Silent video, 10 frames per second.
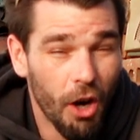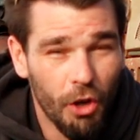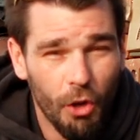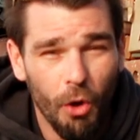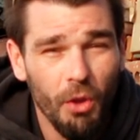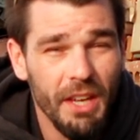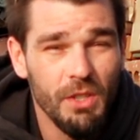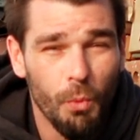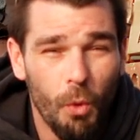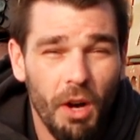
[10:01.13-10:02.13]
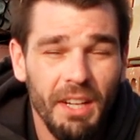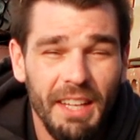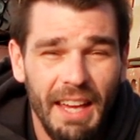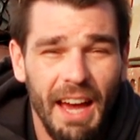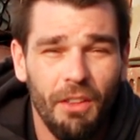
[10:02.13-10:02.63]
our goal is one
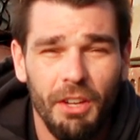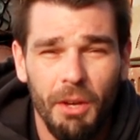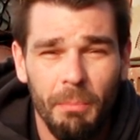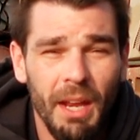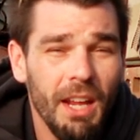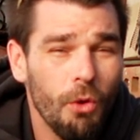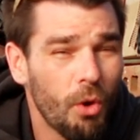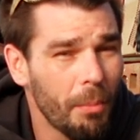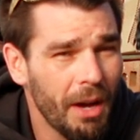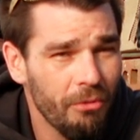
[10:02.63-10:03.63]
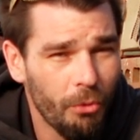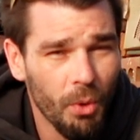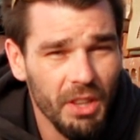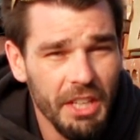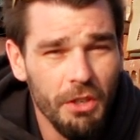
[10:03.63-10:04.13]
gallon a minute or about
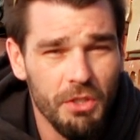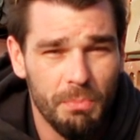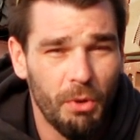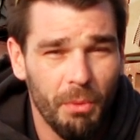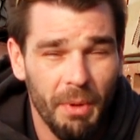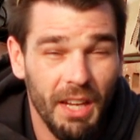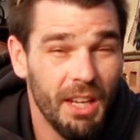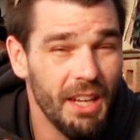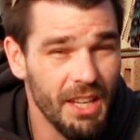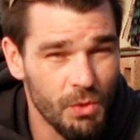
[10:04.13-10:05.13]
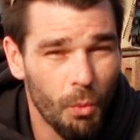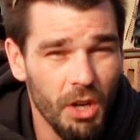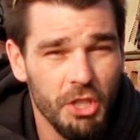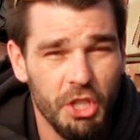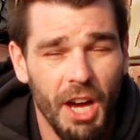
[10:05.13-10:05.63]
four liters per minute is
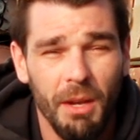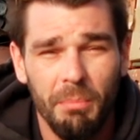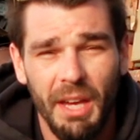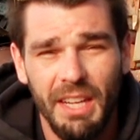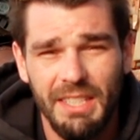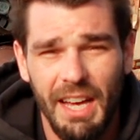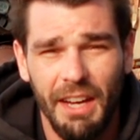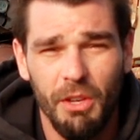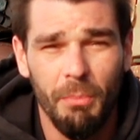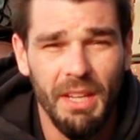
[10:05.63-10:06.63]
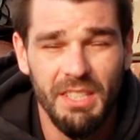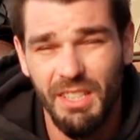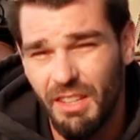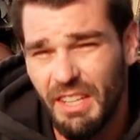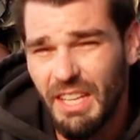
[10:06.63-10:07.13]
what Jean Pain
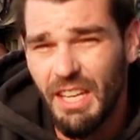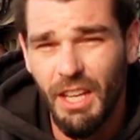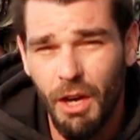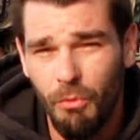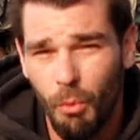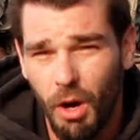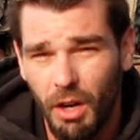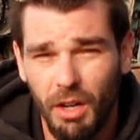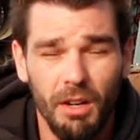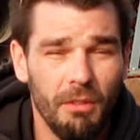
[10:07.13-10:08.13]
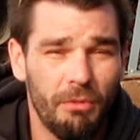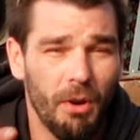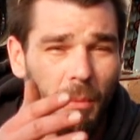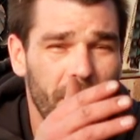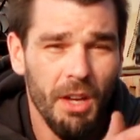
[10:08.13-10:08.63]
documented the heating of water from